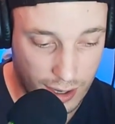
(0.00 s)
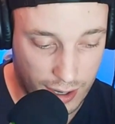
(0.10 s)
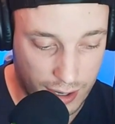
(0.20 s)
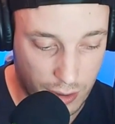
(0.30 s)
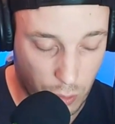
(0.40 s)

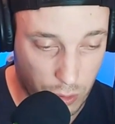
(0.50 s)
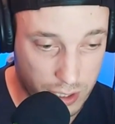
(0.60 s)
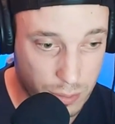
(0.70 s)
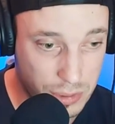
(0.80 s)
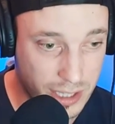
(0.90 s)
or
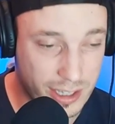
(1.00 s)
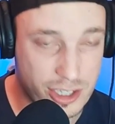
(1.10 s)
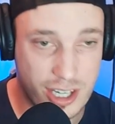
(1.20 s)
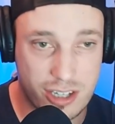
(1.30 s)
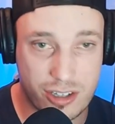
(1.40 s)
completely
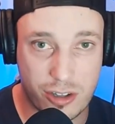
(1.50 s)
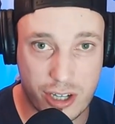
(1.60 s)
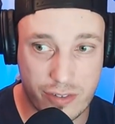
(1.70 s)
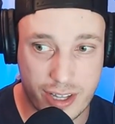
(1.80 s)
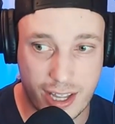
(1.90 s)
change the
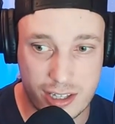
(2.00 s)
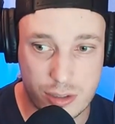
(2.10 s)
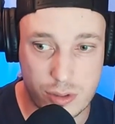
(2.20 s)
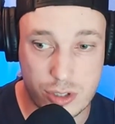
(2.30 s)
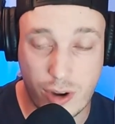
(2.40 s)
look of a case.
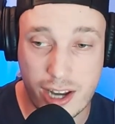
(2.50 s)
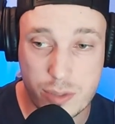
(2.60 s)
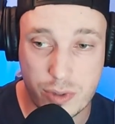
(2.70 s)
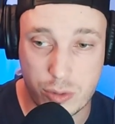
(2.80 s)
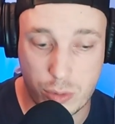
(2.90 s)
So a scratch
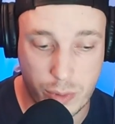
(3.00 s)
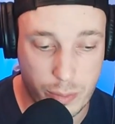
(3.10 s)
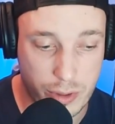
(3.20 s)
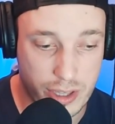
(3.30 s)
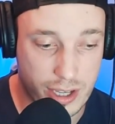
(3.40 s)
build would be
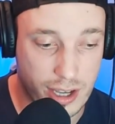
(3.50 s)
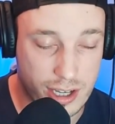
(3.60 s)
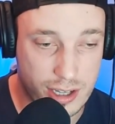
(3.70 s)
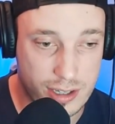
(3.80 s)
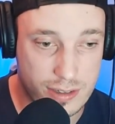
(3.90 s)
building a
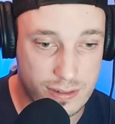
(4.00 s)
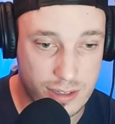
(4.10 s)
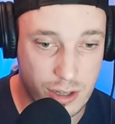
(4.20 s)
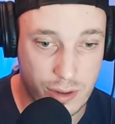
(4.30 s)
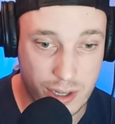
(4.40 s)

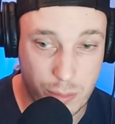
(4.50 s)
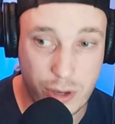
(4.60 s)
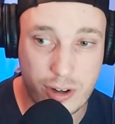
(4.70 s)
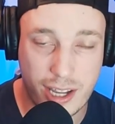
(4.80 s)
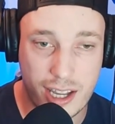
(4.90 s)

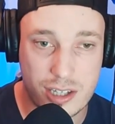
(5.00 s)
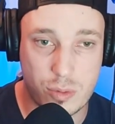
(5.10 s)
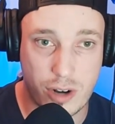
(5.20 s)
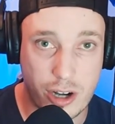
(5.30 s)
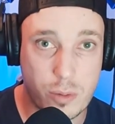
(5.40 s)
computer case
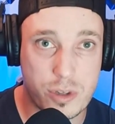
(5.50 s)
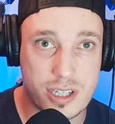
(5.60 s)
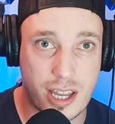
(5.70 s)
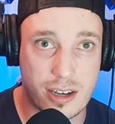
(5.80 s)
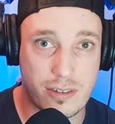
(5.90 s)

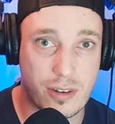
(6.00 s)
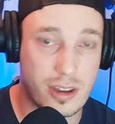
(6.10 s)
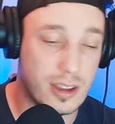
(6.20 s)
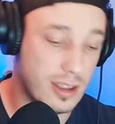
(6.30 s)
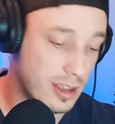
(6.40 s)
100%
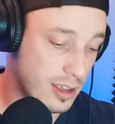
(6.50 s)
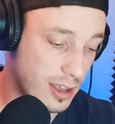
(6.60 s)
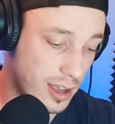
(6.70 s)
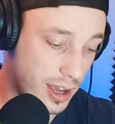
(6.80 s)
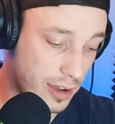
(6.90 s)

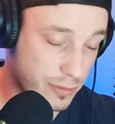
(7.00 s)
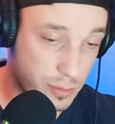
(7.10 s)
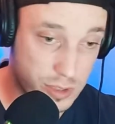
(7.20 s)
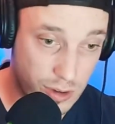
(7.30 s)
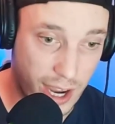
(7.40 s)

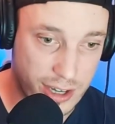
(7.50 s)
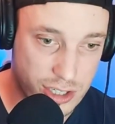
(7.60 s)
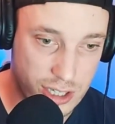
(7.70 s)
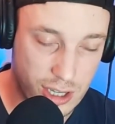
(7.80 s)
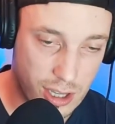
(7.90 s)
from
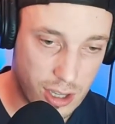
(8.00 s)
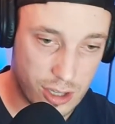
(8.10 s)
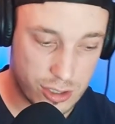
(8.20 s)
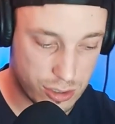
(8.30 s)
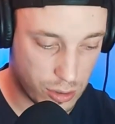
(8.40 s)
scratch.
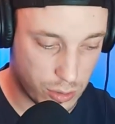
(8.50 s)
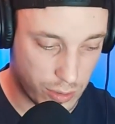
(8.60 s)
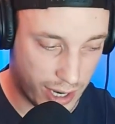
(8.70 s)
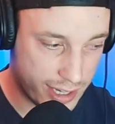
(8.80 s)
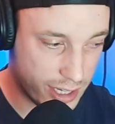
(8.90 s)
So
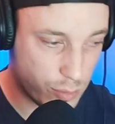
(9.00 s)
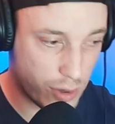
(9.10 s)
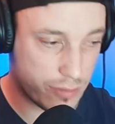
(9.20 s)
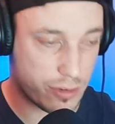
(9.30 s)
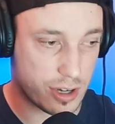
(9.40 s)
I did
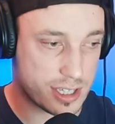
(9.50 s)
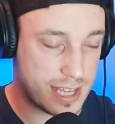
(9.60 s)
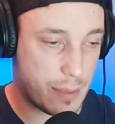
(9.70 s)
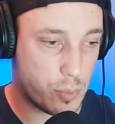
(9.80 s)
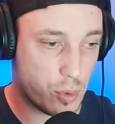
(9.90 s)
one, for
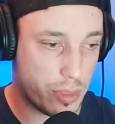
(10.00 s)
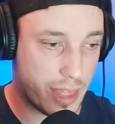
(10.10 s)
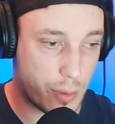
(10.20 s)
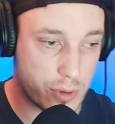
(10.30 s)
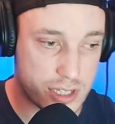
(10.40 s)
example,
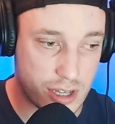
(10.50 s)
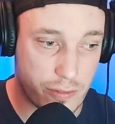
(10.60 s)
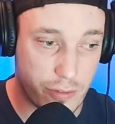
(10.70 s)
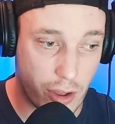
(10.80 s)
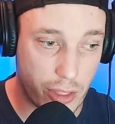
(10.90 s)
that was a
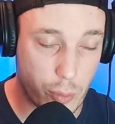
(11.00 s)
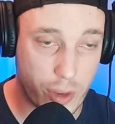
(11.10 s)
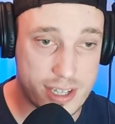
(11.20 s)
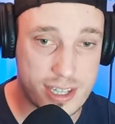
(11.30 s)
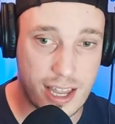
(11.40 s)
Fallout
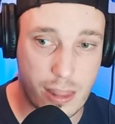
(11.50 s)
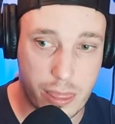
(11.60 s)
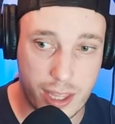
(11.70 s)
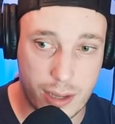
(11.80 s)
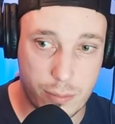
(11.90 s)
Wasteland
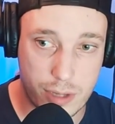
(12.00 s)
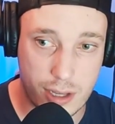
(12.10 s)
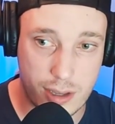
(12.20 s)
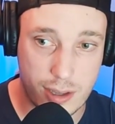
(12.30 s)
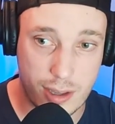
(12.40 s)
themed
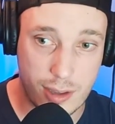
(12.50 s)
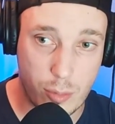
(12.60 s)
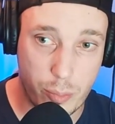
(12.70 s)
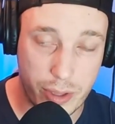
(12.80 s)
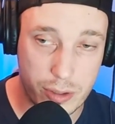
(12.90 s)

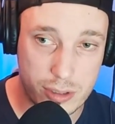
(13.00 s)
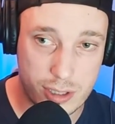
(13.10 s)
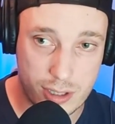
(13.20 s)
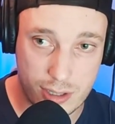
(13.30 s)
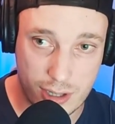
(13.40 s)
build